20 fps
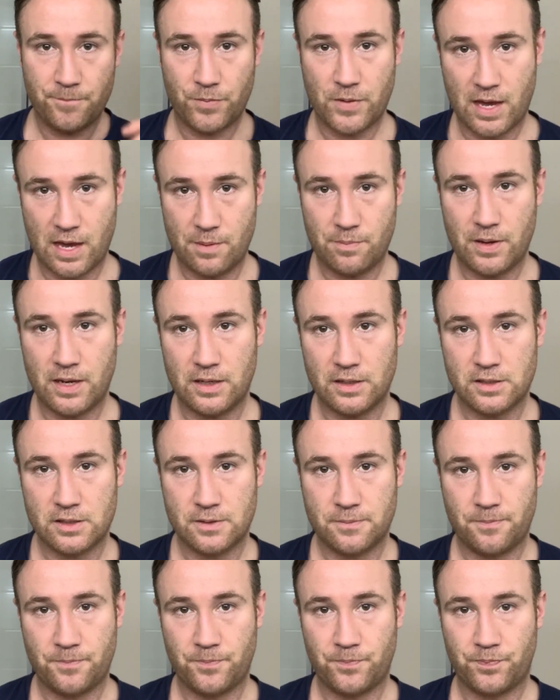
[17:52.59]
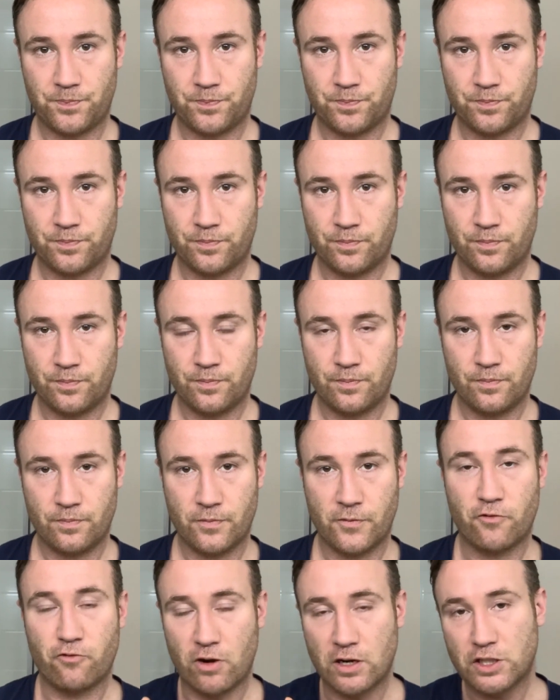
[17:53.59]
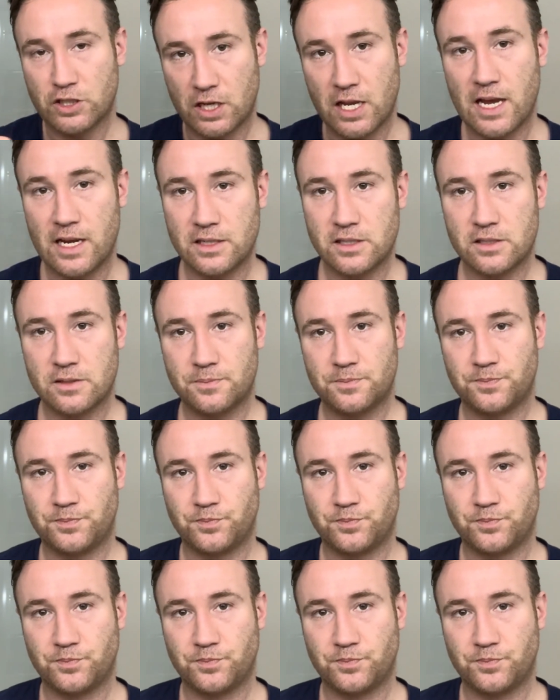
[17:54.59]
hairpiece, French lace.